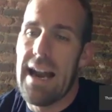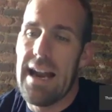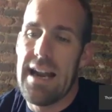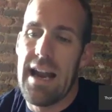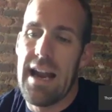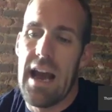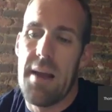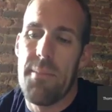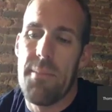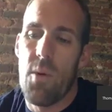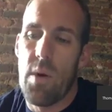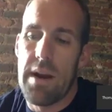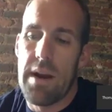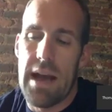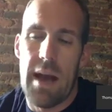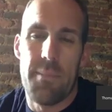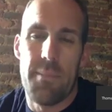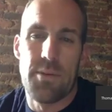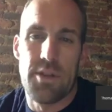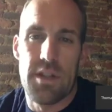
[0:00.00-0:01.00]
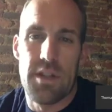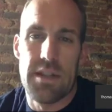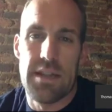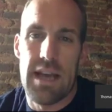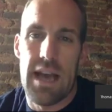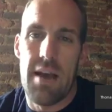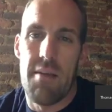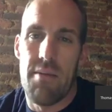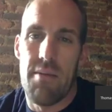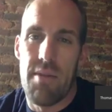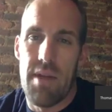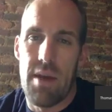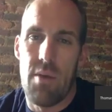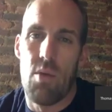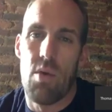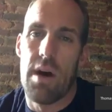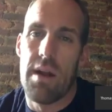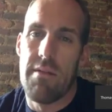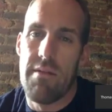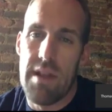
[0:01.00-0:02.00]
99.9% of the time,
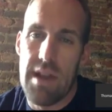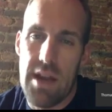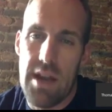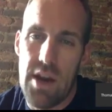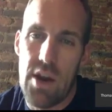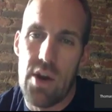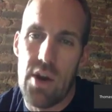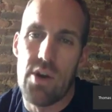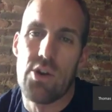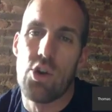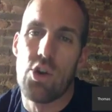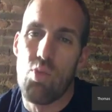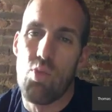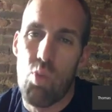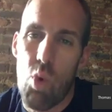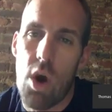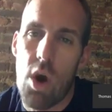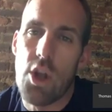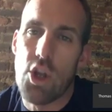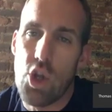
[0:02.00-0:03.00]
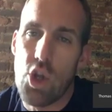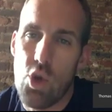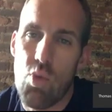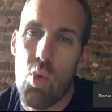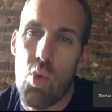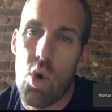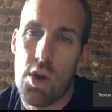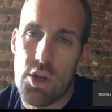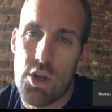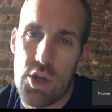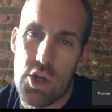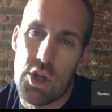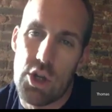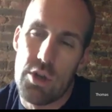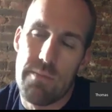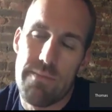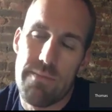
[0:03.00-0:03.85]
they will adhere to what you want